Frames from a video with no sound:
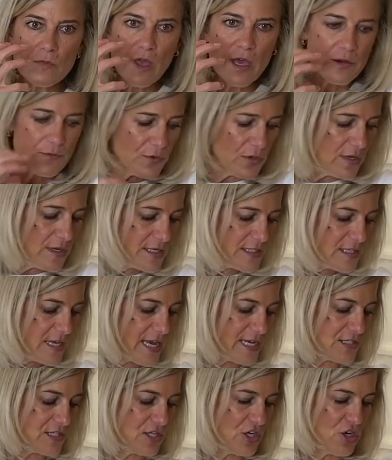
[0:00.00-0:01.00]
and really to
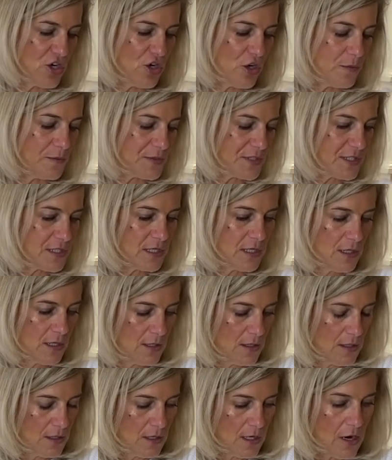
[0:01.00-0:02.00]
taste the herbs.
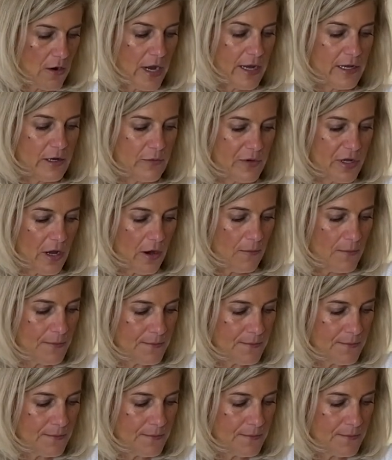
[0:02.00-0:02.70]
All right, here we go.